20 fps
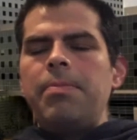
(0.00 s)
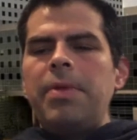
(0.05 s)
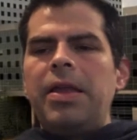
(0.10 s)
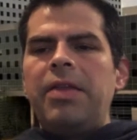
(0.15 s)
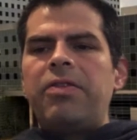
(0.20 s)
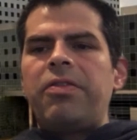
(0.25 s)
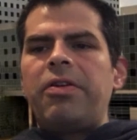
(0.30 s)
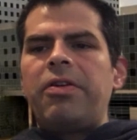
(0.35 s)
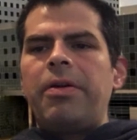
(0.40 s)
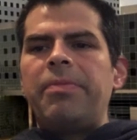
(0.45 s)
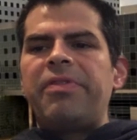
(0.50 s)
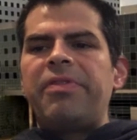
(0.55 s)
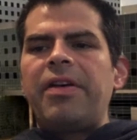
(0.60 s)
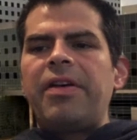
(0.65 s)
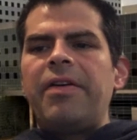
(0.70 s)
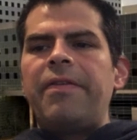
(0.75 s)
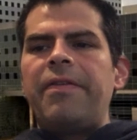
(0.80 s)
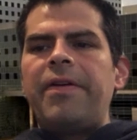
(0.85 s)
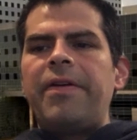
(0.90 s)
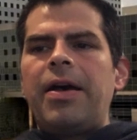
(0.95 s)
in terms
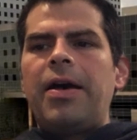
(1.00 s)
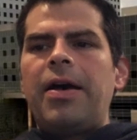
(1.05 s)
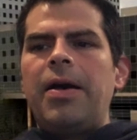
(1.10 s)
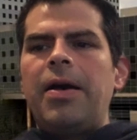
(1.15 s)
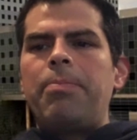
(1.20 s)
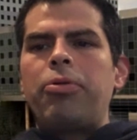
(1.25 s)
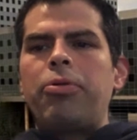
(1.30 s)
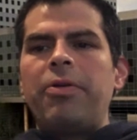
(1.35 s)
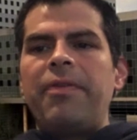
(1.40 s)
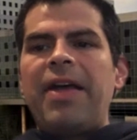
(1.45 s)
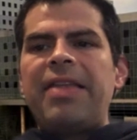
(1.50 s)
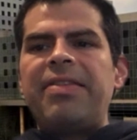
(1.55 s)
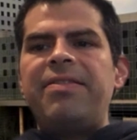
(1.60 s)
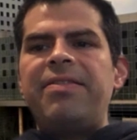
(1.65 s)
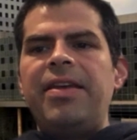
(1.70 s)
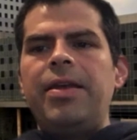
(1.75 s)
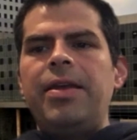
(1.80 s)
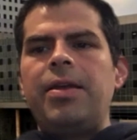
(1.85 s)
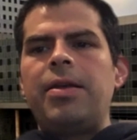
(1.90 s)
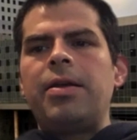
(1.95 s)
of
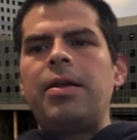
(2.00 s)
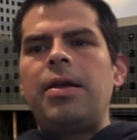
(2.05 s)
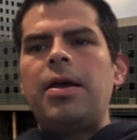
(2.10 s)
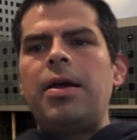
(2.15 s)
preventing